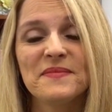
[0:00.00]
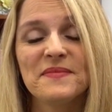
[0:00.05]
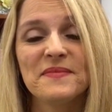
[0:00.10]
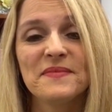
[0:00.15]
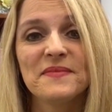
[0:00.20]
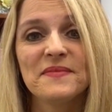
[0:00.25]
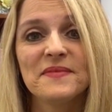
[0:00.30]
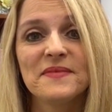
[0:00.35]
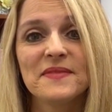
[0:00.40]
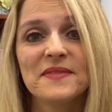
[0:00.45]

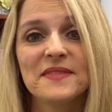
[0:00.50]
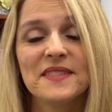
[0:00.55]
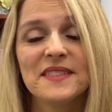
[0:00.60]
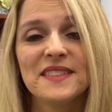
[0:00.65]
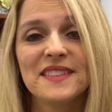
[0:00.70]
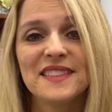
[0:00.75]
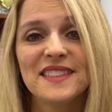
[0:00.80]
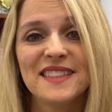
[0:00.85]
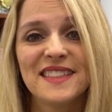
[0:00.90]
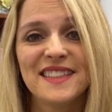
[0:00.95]

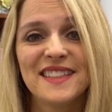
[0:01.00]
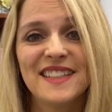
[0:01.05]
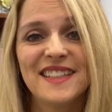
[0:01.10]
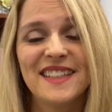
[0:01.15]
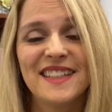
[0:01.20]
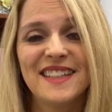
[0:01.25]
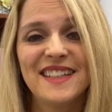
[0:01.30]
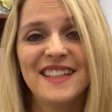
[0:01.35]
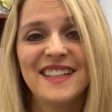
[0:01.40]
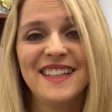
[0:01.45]

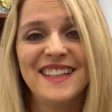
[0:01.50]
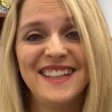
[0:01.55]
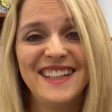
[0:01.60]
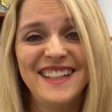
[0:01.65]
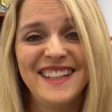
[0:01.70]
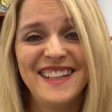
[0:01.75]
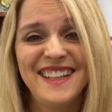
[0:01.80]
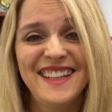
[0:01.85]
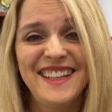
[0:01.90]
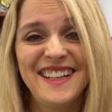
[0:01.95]

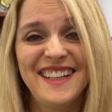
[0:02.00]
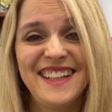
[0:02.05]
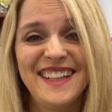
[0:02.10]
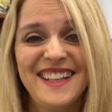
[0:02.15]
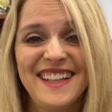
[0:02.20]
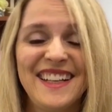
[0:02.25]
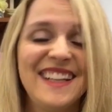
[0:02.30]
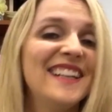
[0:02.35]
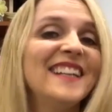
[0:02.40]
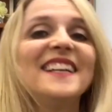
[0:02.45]

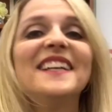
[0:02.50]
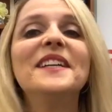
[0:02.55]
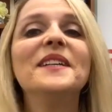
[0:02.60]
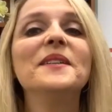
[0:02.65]
(silent)